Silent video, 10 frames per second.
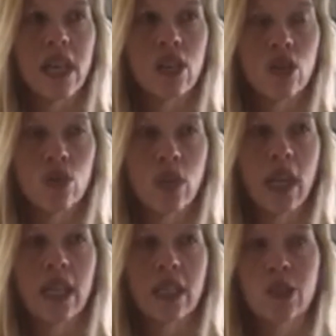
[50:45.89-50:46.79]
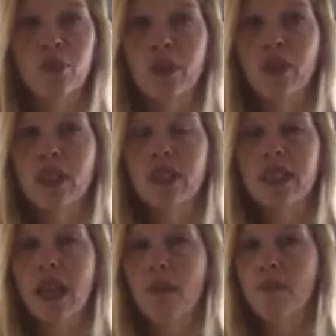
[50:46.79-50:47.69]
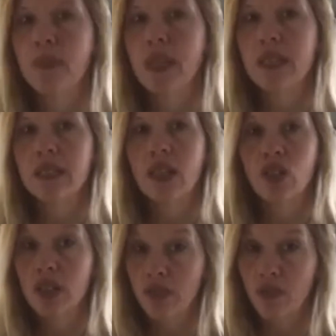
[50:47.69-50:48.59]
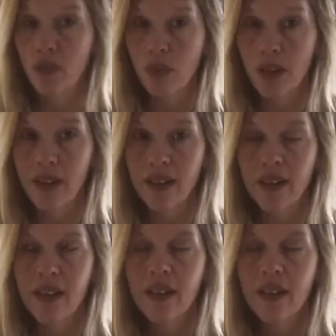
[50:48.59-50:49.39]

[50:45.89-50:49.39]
that you can experience them in such a different way.